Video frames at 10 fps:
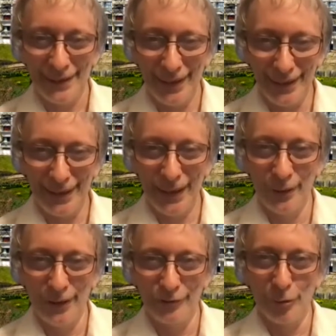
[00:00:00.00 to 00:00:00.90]
a
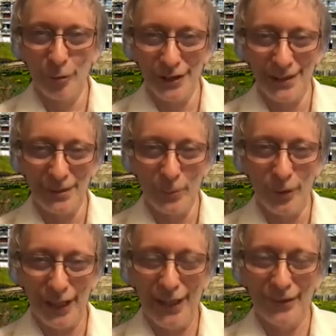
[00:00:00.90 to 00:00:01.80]
theory of
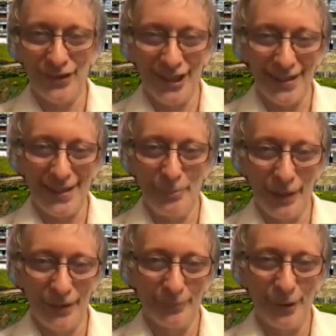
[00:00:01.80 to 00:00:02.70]
what counts as
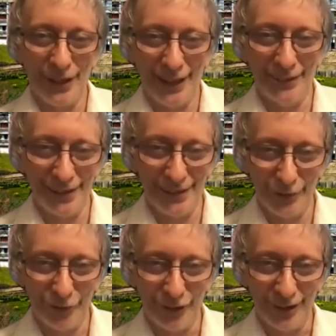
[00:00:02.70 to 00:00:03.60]
similar and what counts as
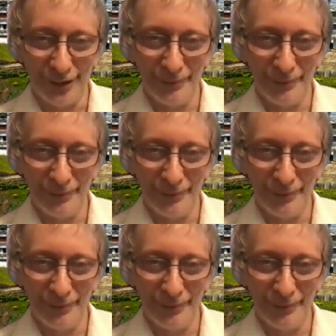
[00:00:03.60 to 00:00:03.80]
different.